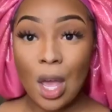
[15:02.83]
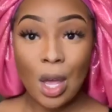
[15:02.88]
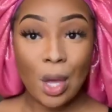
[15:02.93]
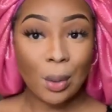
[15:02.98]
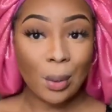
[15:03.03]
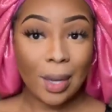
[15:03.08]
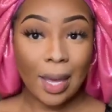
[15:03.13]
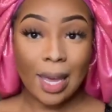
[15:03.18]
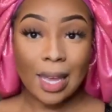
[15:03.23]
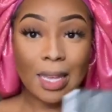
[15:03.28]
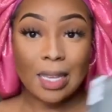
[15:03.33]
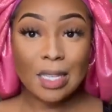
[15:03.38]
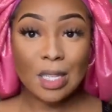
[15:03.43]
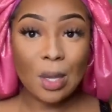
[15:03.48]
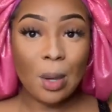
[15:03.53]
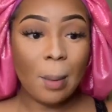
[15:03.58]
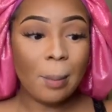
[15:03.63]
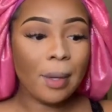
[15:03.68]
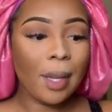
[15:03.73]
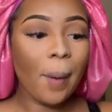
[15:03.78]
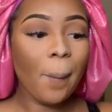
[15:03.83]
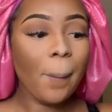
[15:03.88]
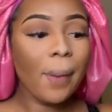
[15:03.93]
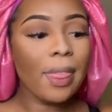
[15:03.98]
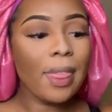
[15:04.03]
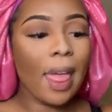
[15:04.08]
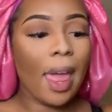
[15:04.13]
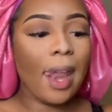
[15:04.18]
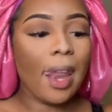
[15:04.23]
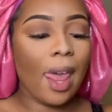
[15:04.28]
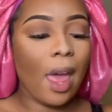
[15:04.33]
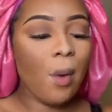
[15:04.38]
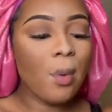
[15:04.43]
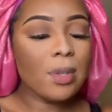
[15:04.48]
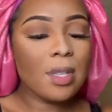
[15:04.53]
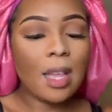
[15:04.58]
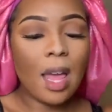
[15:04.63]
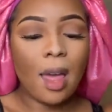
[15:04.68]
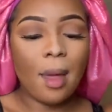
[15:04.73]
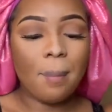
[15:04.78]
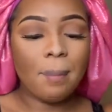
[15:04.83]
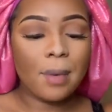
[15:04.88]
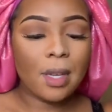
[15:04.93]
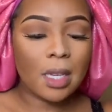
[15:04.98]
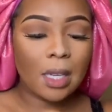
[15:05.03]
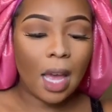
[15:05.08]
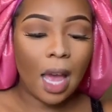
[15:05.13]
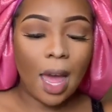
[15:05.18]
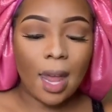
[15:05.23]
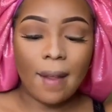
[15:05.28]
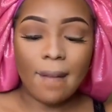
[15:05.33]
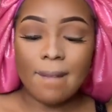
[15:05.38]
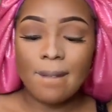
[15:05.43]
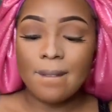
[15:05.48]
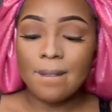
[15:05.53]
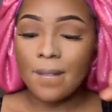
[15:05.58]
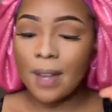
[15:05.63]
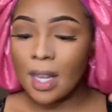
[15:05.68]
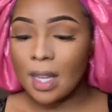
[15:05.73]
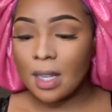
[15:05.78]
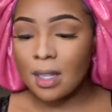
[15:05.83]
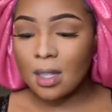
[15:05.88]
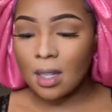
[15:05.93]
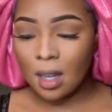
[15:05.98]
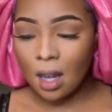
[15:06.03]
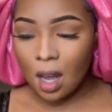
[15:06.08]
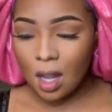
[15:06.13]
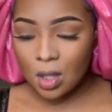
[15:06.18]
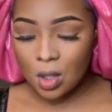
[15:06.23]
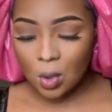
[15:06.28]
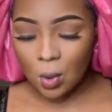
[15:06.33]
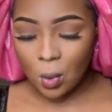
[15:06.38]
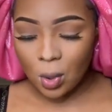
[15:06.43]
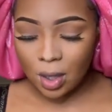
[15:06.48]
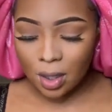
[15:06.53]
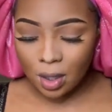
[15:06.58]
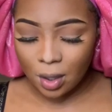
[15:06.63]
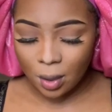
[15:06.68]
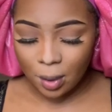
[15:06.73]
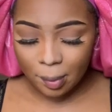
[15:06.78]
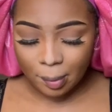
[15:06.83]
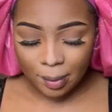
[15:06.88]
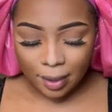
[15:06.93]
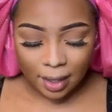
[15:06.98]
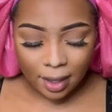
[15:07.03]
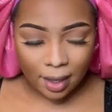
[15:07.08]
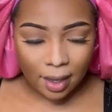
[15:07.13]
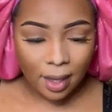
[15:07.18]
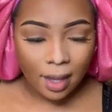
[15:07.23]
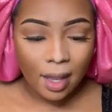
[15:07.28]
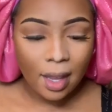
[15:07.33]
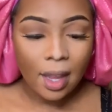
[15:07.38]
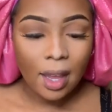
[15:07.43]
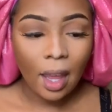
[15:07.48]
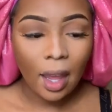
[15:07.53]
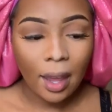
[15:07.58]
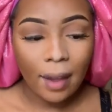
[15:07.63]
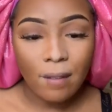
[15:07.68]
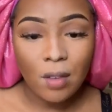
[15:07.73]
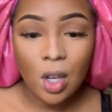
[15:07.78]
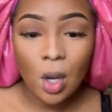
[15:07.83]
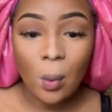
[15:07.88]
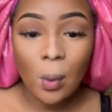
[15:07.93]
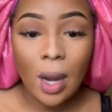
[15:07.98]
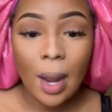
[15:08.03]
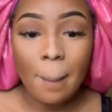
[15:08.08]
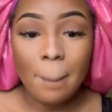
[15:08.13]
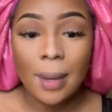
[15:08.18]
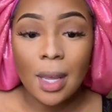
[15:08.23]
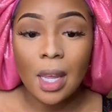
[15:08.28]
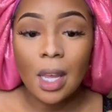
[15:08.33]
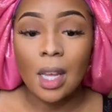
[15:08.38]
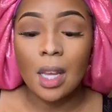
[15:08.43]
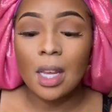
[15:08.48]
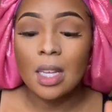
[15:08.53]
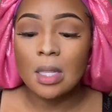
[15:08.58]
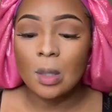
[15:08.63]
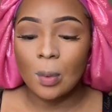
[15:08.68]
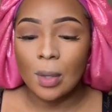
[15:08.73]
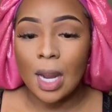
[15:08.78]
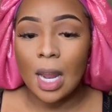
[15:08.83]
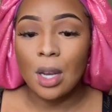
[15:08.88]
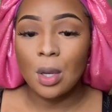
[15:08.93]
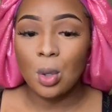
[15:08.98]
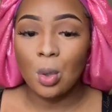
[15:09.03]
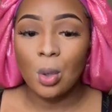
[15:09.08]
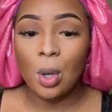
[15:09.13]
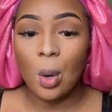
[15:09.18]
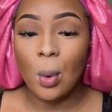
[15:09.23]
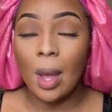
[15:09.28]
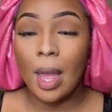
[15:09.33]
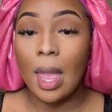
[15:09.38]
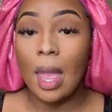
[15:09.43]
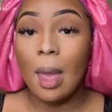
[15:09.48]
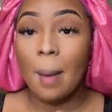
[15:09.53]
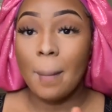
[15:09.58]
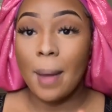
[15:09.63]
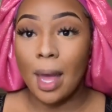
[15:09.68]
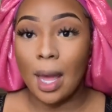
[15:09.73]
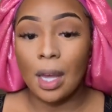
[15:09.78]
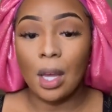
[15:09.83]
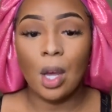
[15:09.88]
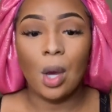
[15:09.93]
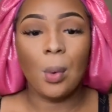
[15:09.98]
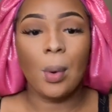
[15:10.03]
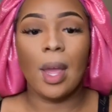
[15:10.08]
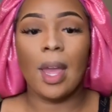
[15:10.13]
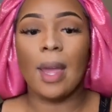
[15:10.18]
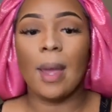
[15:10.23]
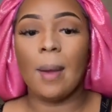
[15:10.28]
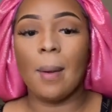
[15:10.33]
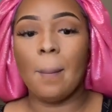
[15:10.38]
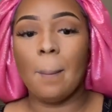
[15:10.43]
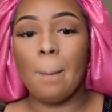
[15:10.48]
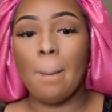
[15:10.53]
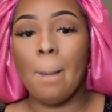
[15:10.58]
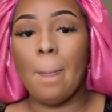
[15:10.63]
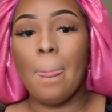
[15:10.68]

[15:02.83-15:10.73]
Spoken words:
Okay, so I'm done with that. Now it's time to kind of fix the contour a little bit, if you know what I mean, because when I do go ham, I go ham.